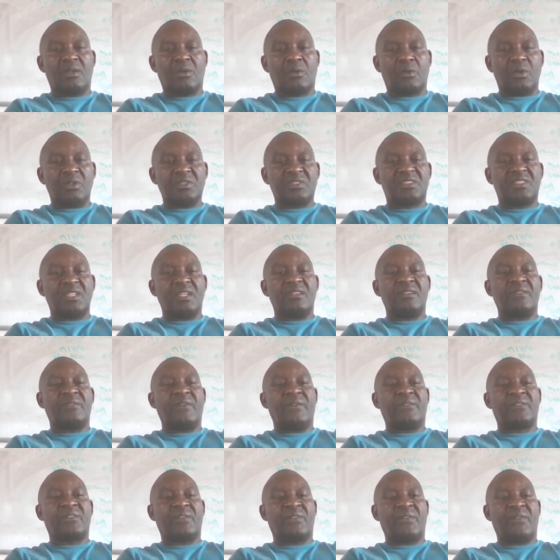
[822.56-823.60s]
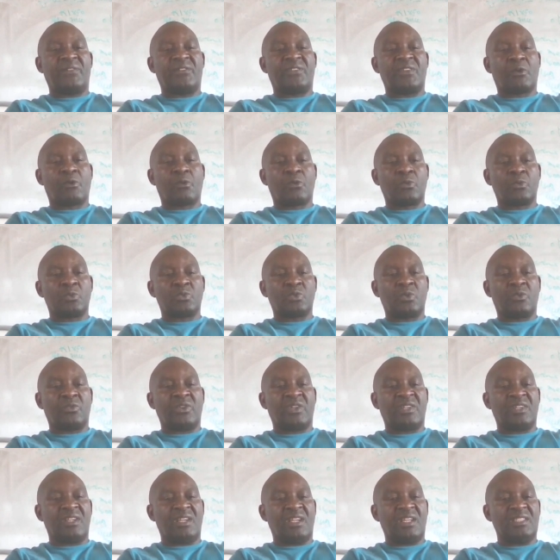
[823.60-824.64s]
Consider the 50-50 rules of
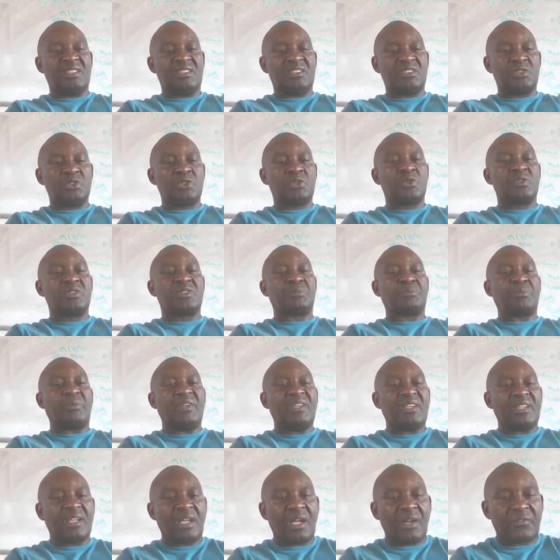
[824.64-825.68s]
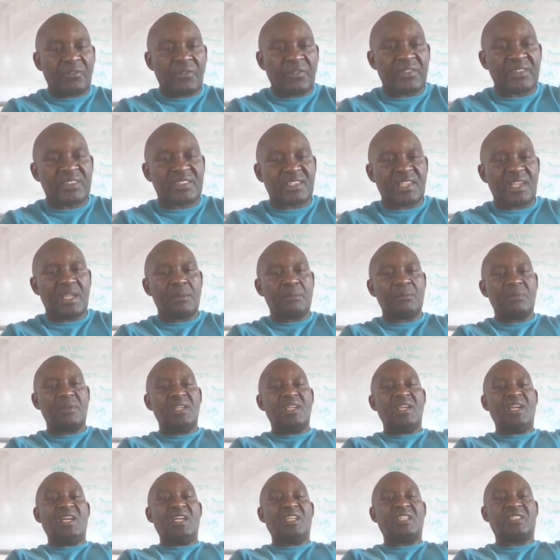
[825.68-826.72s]
headlines. You should spend half of the time
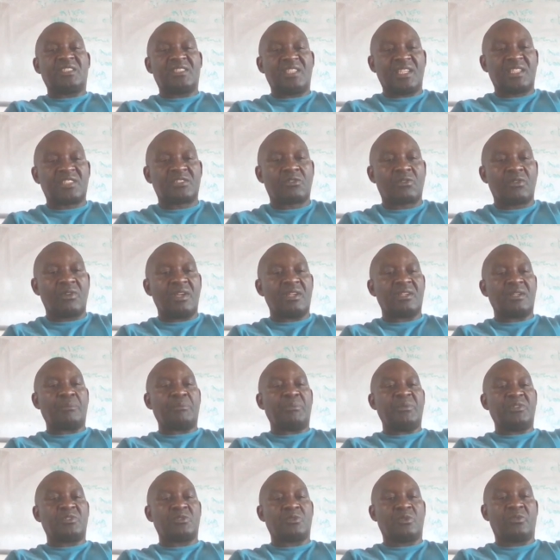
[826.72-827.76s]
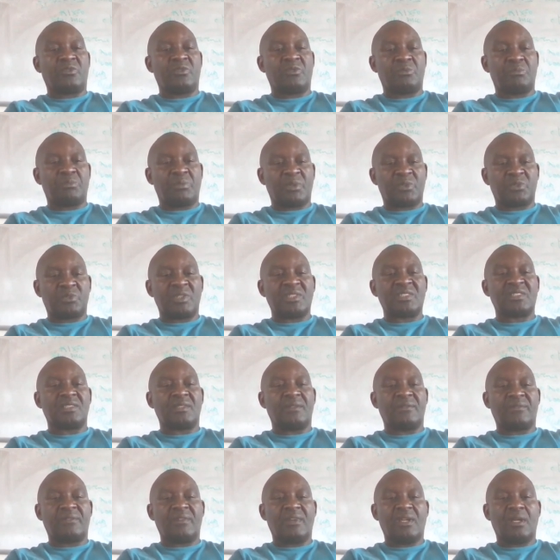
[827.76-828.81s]
it takes to write a piece of
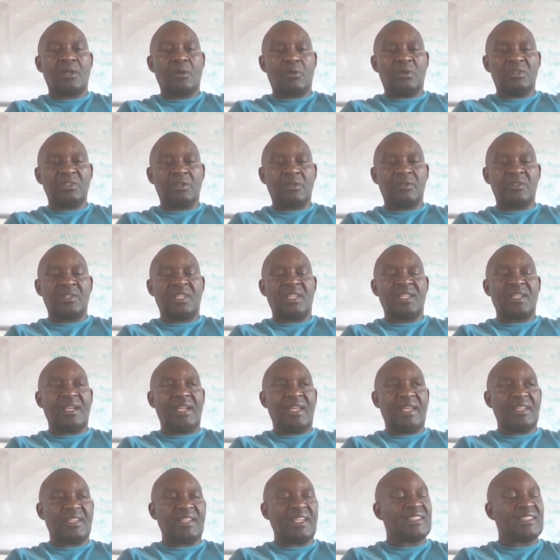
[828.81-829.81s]
persuasive content of the headline.